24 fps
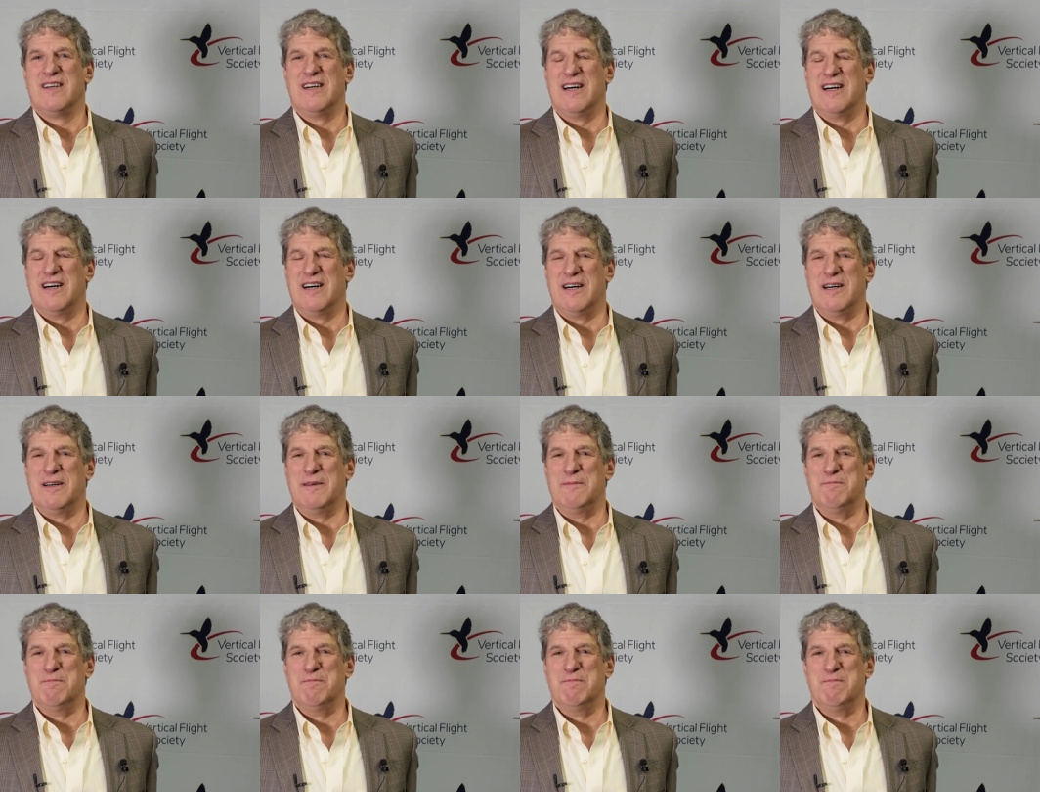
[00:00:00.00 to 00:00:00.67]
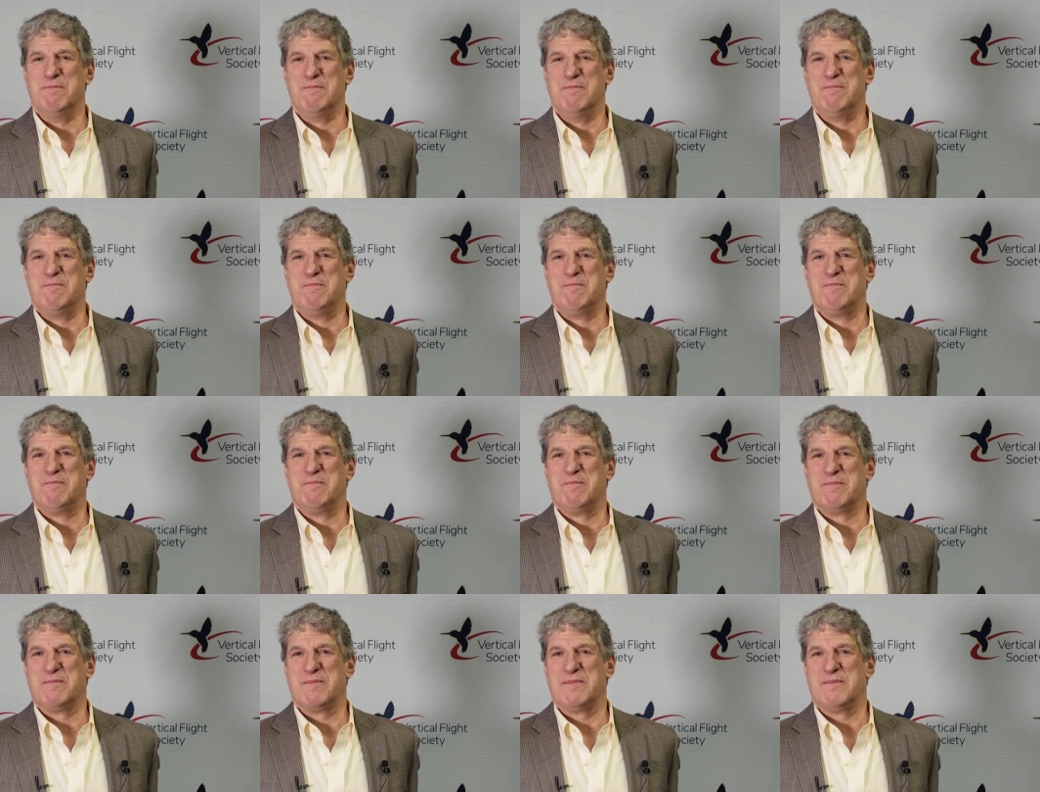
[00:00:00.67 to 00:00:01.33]
Um,
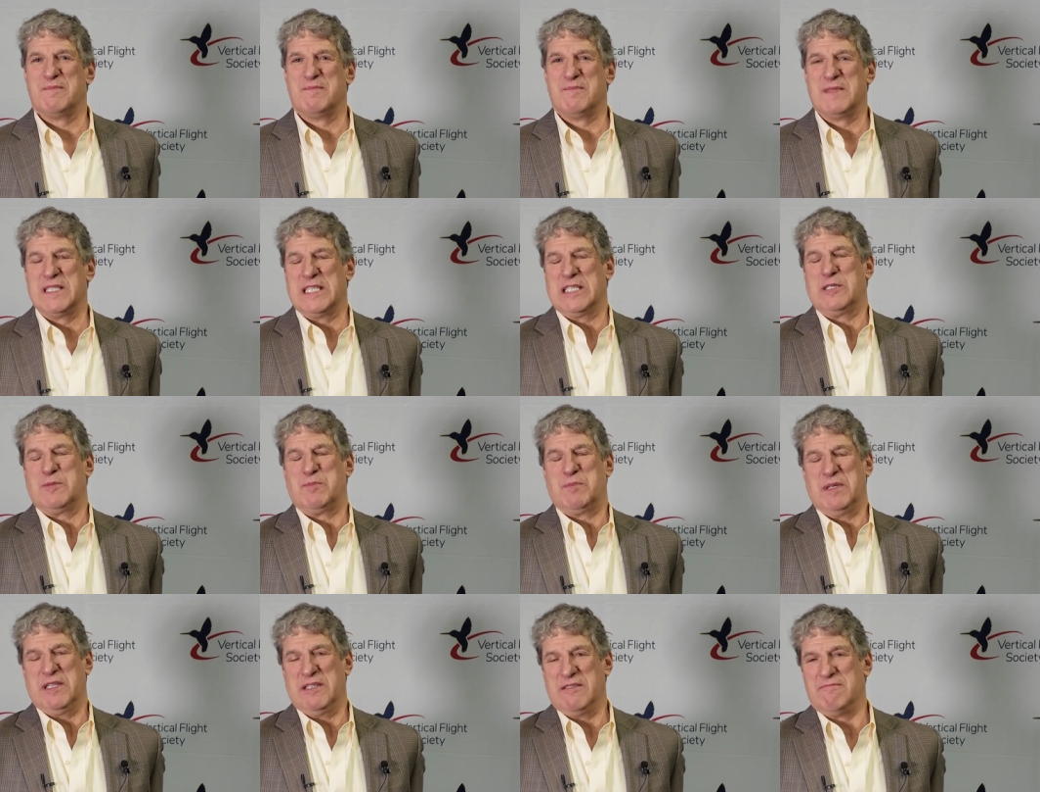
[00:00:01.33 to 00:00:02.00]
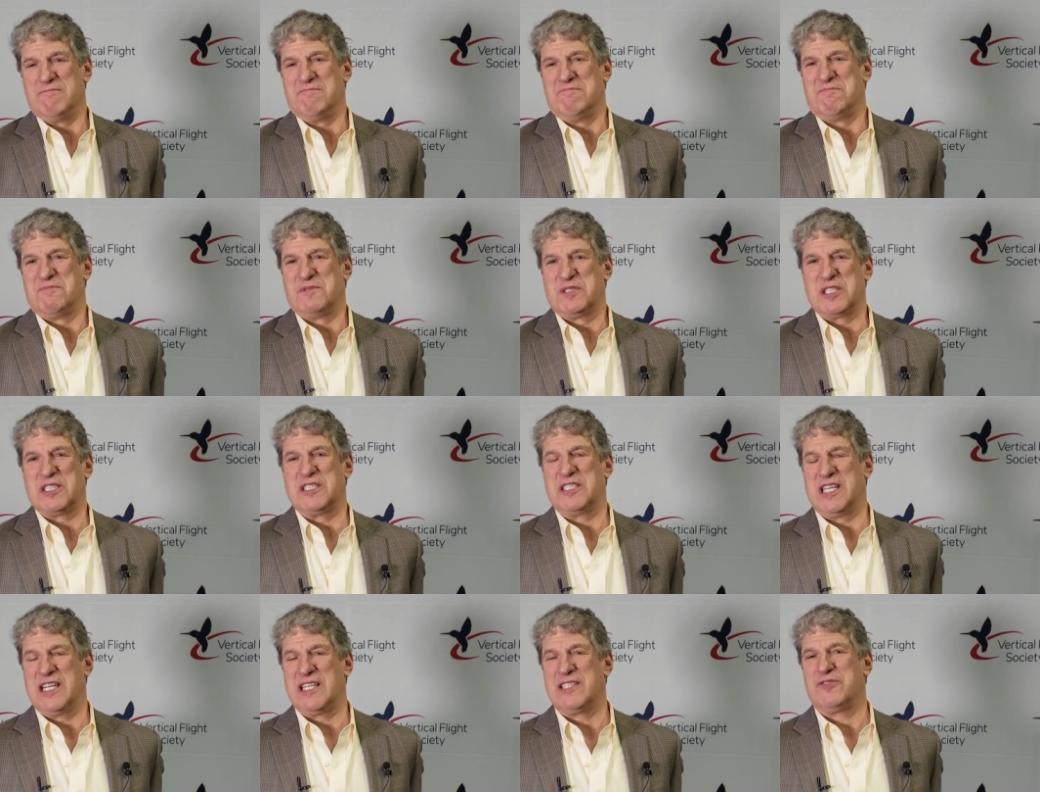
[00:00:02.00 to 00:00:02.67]
it's been
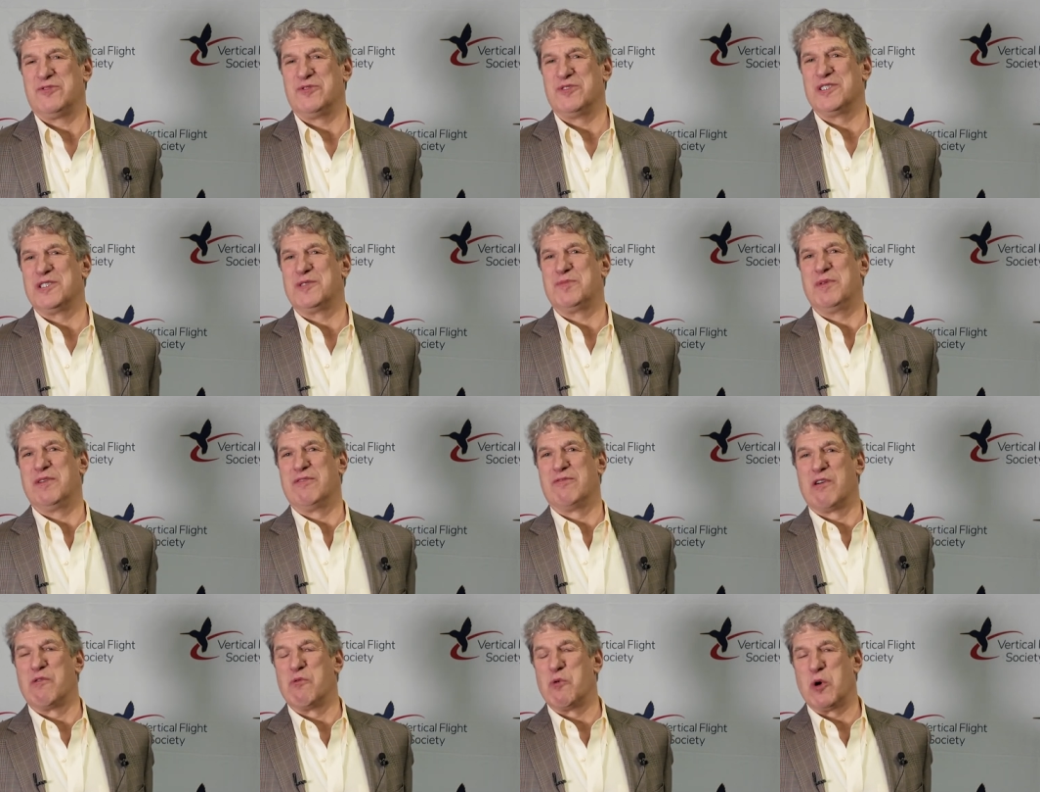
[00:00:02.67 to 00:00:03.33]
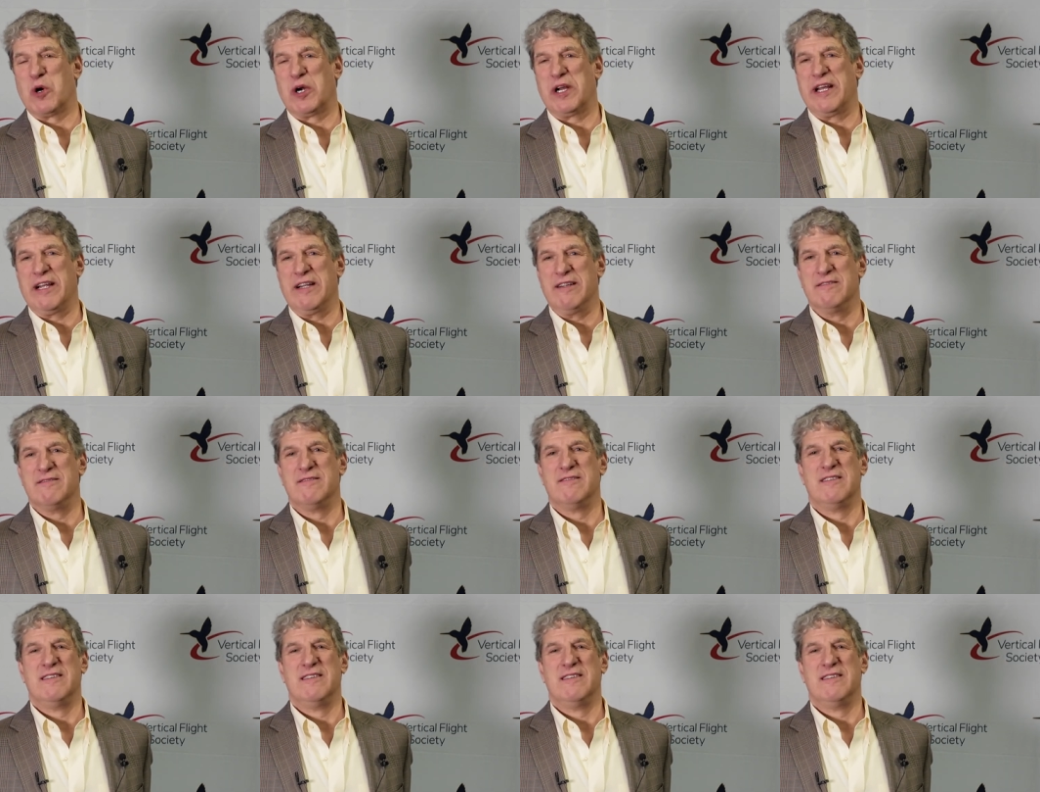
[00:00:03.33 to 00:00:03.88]
successful. It's been rewarding.